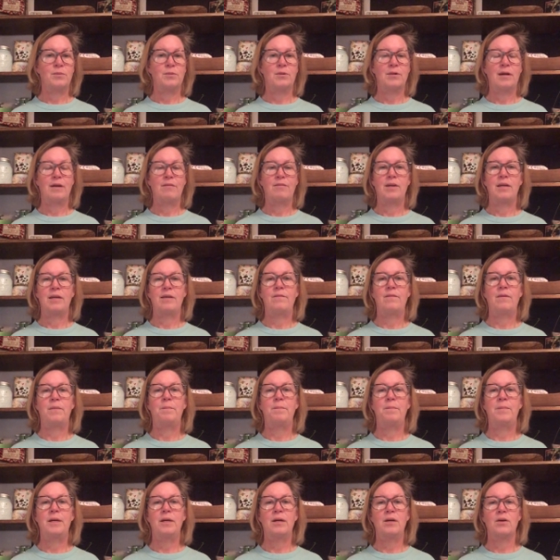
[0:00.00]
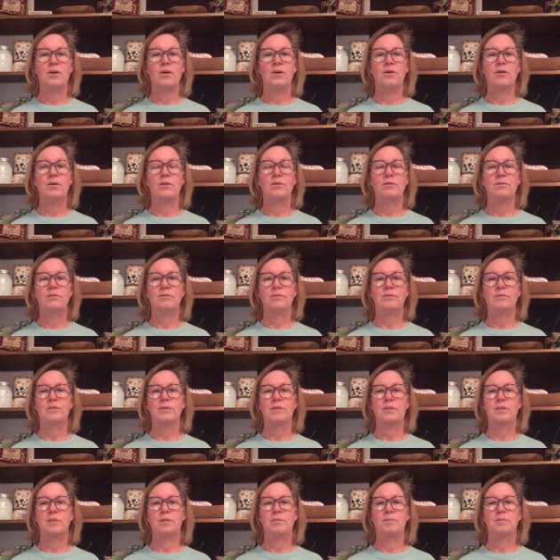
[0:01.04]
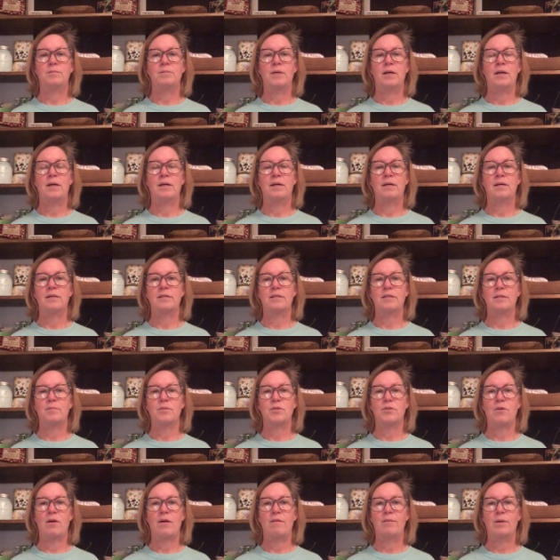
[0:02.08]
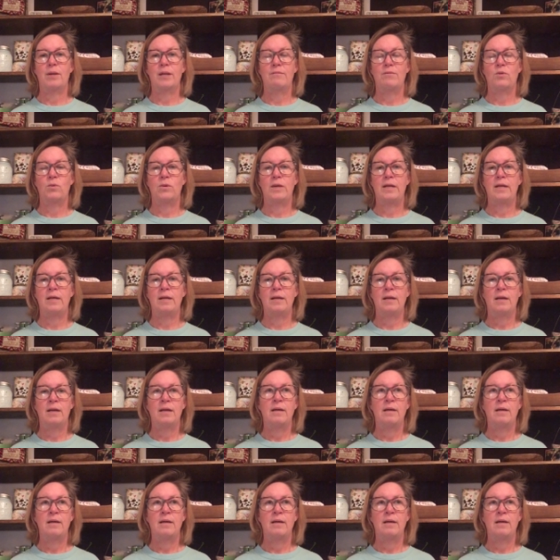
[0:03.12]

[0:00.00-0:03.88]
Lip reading: we'll have an even bigger subscriber giveaway.